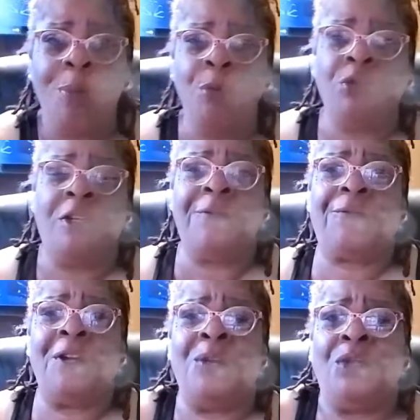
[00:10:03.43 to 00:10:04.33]
Donald
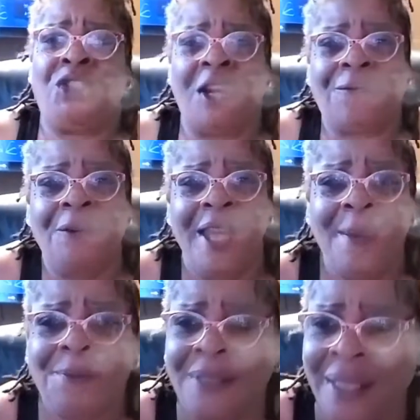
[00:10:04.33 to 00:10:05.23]
Trump, who's good friend with
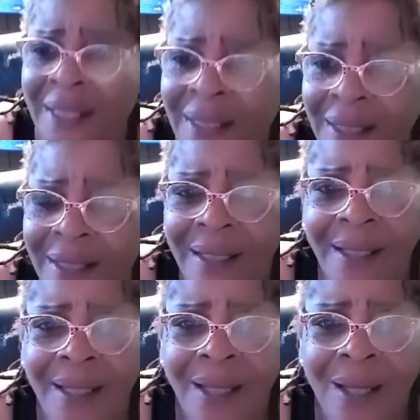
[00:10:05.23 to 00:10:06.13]
Jeffrey
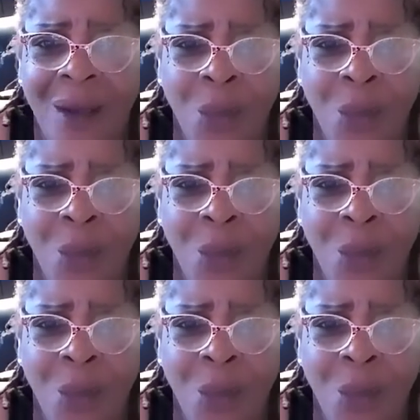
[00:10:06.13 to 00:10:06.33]
Epstein.